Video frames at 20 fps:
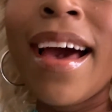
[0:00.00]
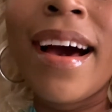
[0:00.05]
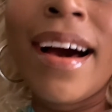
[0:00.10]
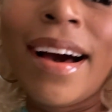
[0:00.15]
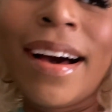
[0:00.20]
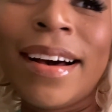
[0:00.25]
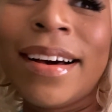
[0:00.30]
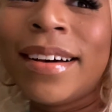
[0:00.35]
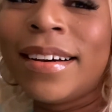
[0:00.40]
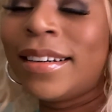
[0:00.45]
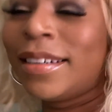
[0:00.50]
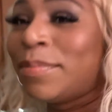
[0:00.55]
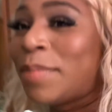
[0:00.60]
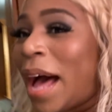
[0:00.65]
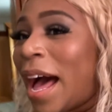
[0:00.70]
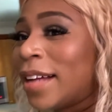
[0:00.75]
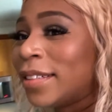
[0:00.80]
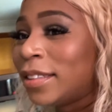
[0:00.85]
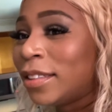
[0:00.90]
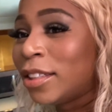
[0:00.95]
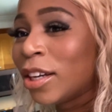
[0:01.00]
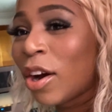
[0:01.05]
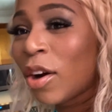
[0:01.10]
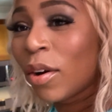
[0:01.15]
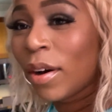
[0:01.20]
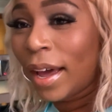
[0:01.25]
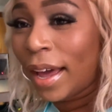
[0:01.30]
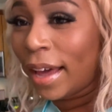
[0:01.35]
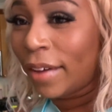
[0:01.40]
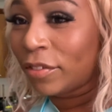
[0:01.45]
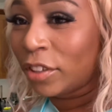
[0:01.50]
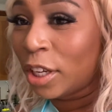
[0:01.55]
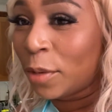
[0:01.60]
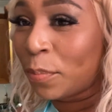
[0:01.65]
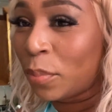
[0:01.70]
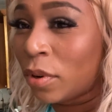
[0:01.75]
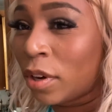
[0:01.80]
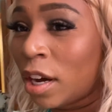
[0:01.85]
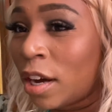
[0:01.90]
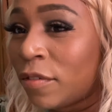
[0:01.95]
um, I don't have
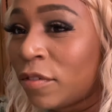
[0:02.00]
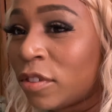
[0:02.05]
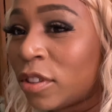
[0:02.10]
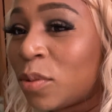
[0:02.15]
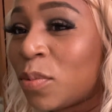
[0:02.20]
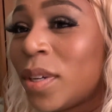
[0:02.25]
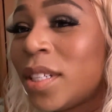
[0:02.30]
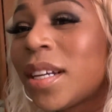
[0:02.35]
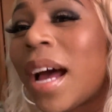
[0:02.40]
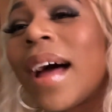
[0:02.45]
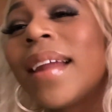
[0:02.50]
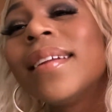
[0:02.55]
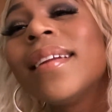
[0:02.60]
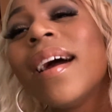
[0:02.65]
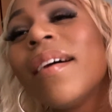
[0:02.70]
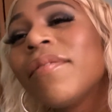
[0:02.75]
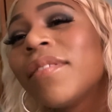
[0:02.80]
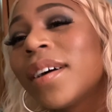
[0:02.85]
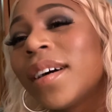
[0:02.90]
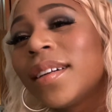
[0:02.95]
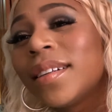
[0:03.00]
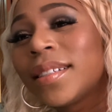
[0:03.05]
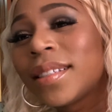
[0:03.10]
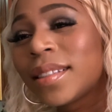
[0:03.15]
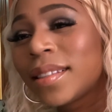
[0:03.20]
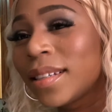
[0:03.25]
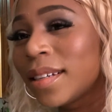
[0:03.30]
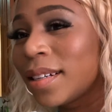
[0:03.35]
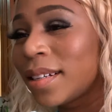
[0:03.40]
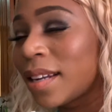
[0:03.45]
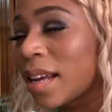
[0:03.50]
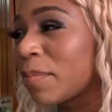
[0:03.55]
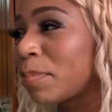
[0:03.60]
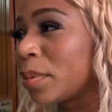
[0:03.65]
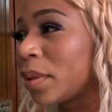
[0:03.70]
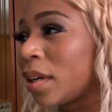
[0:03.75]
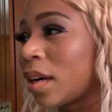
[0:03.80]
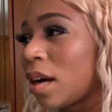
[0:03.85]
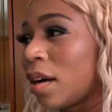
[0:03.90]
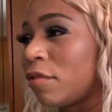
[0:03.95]
nipple covers, which I never understood nipple
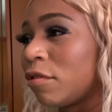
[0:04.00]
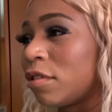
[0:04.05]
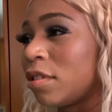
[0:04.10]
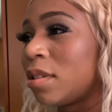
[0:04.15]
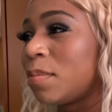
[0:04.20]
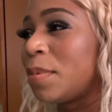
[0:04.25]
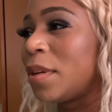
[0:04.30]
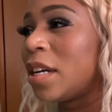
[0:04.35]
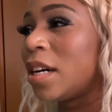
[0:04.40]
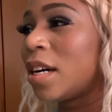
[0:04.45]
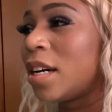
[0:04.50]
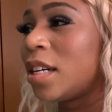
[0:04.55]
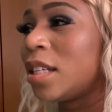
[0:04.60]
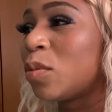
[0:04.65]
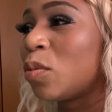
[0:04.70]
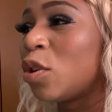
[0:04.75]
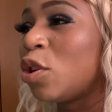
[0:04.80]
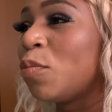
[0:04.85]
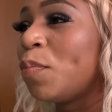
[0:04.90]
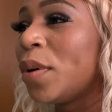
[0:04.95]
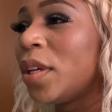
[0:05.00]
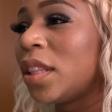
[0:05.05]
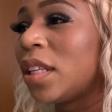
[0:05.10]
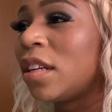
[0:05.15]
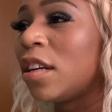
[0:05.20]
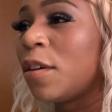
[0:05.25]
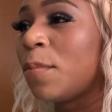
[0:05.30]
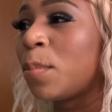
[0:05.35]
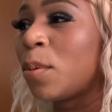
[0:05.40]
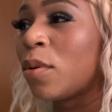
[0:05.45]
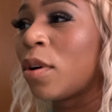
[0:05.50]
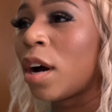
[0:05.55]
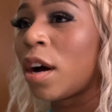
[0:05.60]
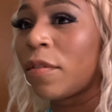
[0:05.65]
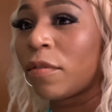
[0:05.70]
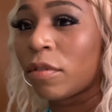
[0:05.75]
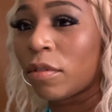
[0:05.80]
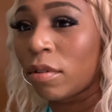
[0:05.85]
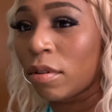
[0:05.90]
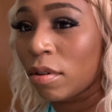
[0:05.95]
covers because when you put the nipple
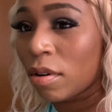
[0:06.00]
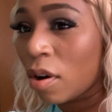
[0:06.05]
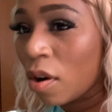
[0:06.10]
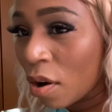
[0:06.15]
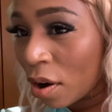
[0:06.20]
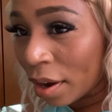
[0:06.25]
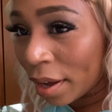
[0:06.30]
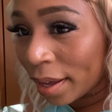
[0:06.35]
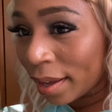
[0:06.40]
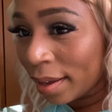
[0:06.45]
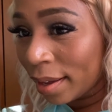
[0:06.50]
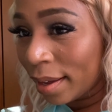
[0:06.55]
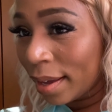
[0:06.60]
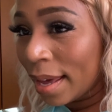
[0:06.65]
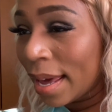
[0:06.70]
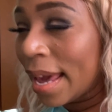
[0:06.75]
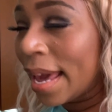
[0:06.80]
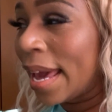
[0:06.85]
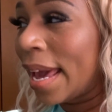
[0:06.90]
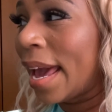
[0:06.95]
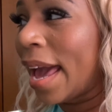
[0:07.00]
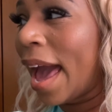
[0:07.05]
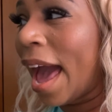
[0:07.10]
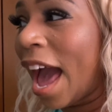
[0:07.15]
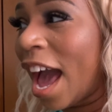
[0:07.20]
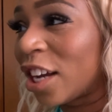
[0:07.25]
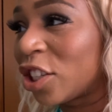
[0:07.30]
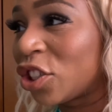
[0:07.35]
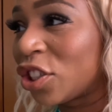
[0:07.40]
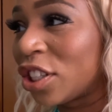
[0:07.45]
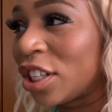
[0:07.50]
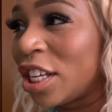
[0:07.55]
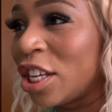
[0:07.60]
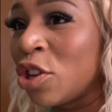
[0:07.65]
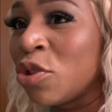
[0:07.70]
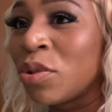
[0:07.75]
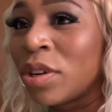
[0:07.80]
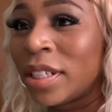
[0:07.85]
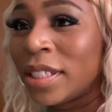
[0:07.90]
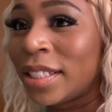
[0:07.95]
cover on, it actually you
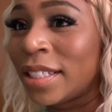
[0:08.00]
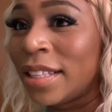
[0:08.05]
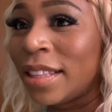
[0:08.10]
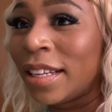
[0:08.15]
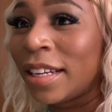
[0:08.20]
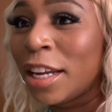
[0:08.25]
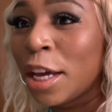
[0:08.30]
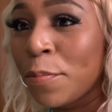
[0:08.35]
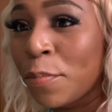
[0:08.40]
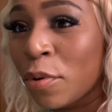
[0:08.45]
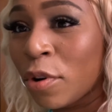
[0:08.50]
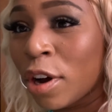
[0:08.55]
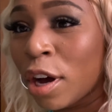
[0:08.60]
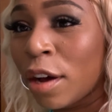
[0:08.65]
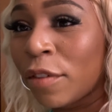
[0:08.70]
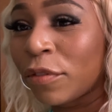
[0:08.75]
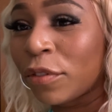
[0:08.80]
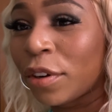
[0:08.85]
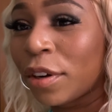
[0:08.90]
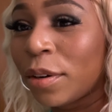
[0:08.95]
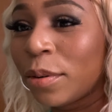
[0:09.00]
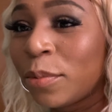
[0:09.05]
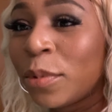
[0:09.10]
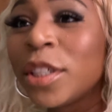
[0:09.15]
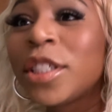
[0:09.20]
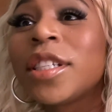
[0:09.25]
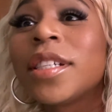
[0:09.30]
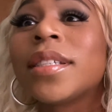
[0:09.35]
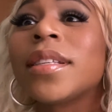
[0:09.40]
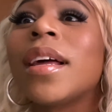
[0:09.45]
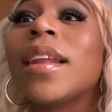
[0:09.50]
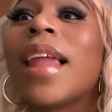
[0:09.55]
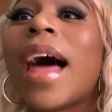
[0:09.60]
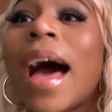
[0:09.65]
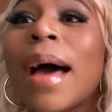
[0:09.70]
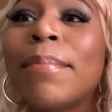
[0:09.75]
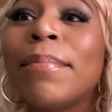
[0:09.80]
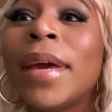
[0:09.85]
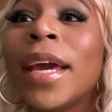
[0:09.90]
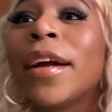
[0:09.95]
could see the nipple cover, which is a
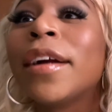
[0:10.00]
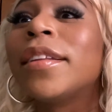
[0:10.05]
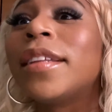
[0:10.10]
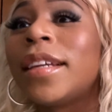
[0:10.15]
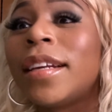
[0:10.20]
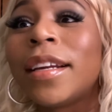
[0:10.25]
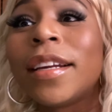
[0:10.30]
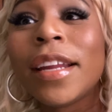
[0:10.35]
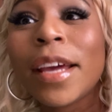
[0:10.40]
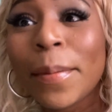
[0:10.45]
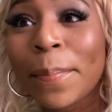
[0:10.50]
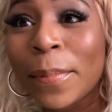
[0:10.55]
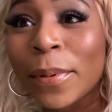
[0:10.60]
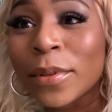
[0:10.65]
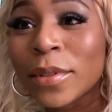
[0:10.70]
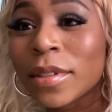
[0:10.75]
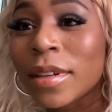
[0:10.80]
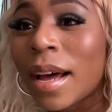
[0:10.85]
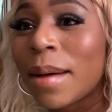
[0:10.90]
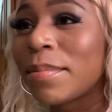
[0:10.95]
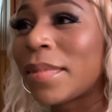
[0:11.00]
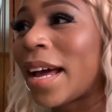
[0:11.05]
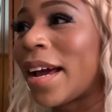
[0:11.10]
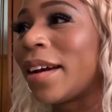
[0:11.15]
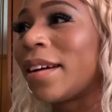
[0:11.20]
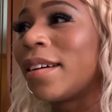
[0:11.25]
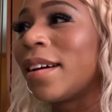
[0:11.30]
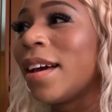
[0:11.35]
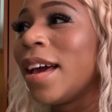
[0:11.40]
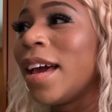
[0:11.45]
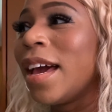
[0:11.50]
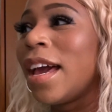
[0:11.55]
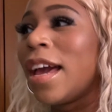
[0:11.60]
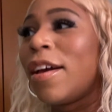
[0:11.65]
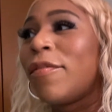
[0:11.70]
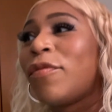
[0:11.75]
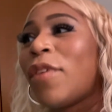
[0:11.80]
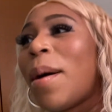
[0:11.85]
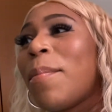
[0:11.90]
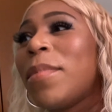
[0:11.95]
lot bigger than a nipple. So I'm like,
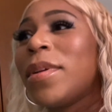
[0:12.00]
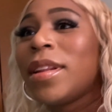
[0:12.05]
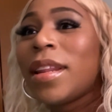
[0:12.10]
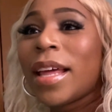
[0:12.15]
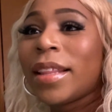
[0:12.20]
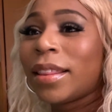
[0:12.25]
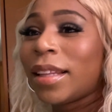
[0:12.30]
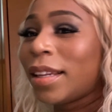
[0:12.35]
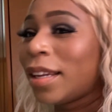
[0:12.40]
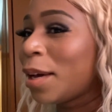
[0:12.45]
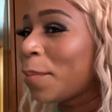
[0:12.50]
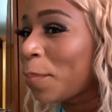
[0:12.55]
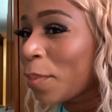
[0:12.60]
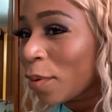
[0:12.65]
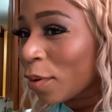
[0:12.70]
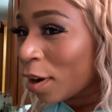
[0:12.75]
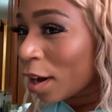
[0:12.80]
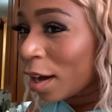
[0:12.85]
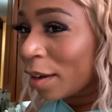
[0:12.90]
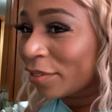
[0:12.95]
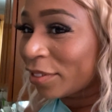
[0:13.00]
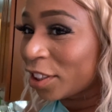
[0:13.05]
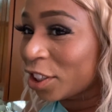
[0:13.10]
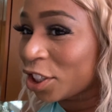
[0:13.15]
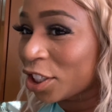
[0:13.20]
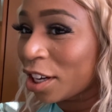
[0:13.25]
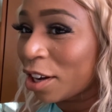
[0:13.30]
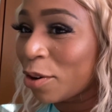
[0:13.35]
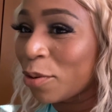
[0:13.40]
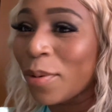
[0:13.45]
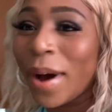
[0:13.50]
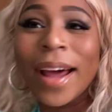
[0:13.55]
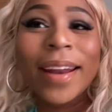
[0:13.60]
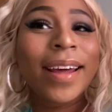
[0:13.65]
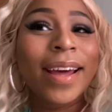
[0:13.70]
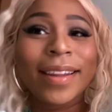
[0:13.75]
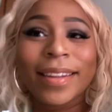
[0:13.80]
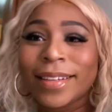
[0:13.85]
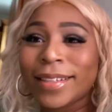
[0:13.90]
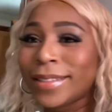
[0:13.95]
if I'm gonna let the nipple cover show, why
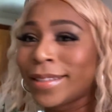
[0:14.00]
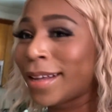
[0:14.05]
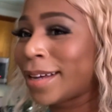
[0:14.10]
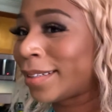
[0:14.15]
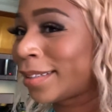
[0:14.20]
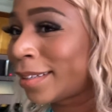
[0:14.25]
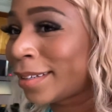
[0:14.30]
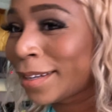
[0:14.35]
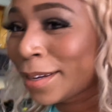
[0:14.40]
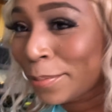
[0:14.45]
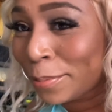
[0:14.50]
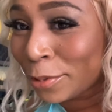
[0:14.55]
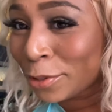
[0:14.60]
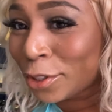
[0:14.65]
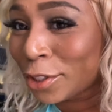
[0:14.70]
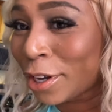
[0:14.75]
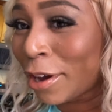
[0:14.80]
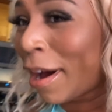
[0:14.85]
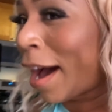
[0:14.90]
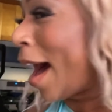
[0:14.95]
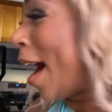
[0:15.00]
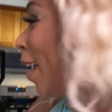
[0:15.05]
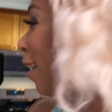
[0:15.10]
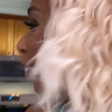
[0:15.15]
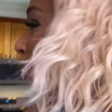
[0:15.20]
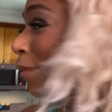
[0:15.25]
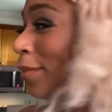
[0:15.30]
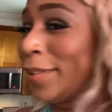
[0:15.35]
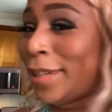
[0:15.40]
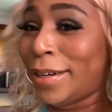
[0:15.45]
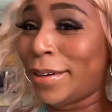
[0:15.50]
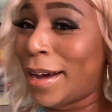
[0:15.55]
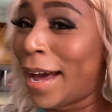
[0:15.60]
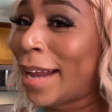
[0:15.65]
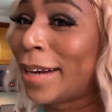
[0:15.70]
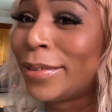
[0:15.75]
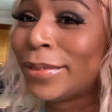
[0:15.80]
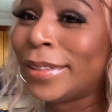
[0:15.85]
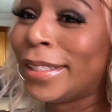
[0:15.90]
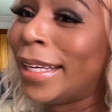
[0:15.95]
not just let the nipple show? I don't know. I
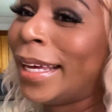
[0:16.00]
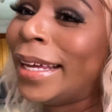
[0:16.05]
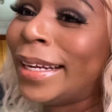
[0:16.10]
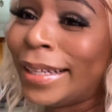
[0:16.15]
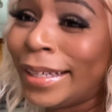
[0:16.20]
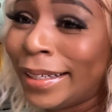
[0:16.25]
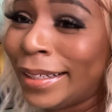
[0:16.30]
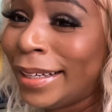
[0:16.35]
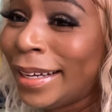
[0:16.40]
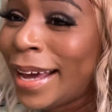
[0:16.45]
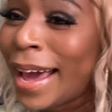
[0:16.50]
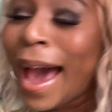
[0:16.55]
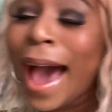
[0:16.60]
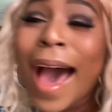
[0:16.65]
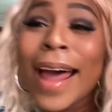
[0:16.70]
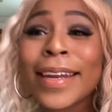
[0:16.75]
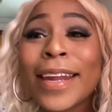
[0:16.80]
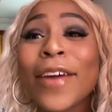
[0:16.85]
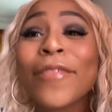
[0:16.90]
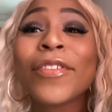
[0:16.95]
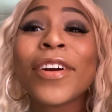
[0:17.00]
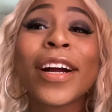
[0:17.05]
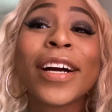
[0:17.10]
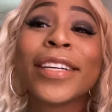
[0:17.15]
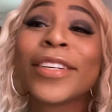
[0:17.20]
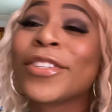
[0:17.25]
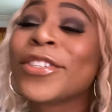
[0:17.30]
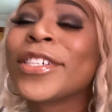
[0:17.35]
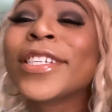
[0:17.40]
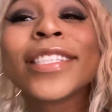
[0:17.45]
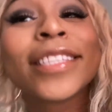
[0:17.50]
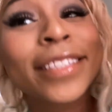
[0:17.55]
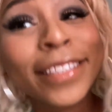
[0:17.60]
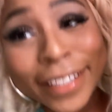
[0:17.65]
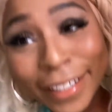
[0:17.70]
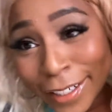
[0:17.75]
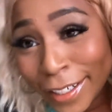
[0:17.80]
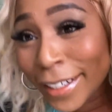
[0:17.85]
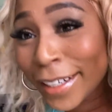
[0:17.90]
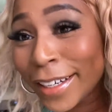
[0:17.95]
don't get it. I never
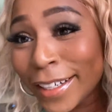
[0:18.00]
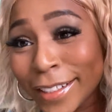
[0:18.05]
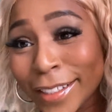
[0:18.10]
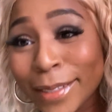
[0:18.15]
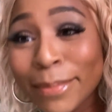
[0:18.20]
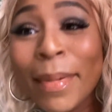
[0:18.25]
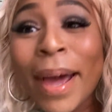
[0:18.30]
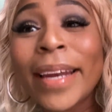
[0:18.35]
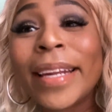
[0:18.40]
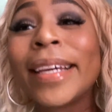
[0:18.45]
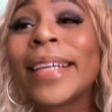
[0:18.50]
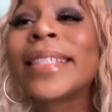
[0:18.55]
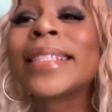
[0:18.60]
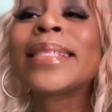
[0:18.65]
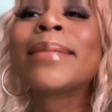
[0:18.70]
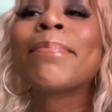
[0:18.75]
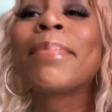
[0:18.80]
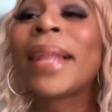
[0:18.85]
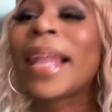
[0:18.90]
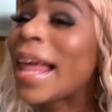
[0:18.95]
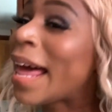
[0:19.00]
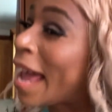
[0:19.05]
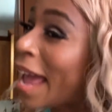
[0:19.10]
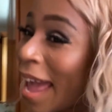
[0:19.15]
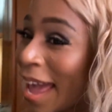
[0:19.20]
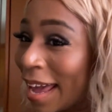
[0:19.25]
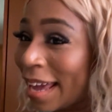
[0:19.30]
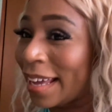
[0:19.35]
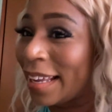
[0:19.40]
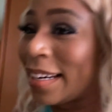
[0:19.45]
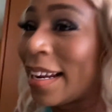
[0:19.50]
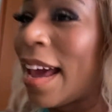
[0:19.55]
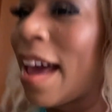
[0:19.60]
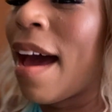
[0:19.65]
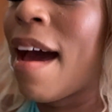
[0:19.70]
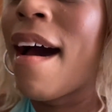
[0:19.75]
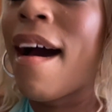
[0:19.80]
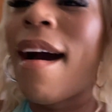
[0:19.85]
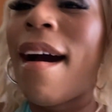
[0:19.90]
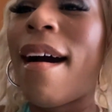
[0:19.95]
understood. Somebody explain.
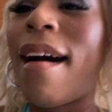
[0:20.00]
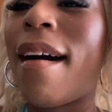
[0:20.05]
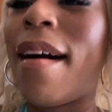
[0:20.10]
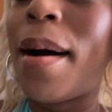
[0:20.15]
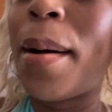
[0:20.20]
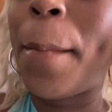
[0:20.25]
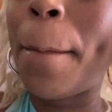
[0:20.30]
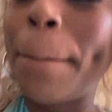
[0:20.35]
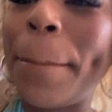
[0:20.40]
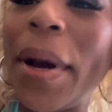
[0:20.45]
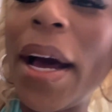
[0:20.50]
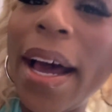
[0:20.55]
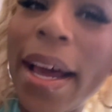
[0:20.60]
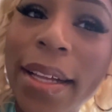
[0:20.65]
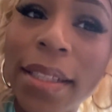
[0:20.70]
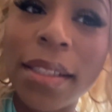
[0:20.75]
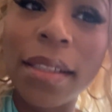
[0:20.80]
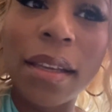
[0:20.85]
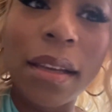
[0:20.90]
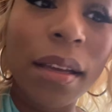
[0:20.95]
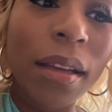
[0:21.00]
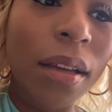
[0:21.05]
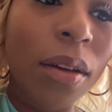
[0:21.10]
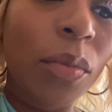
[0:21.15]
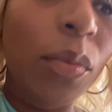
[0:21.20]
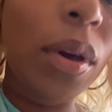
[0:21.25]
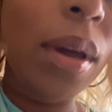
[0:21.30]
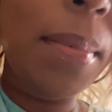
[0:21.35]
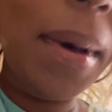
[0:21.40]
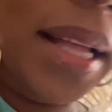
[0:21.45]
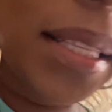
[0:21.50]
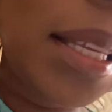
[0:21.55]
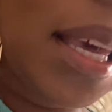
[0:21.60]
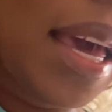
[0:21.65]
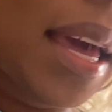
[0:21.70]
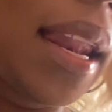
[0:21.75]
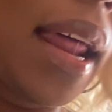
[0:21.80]
Um, but we about to head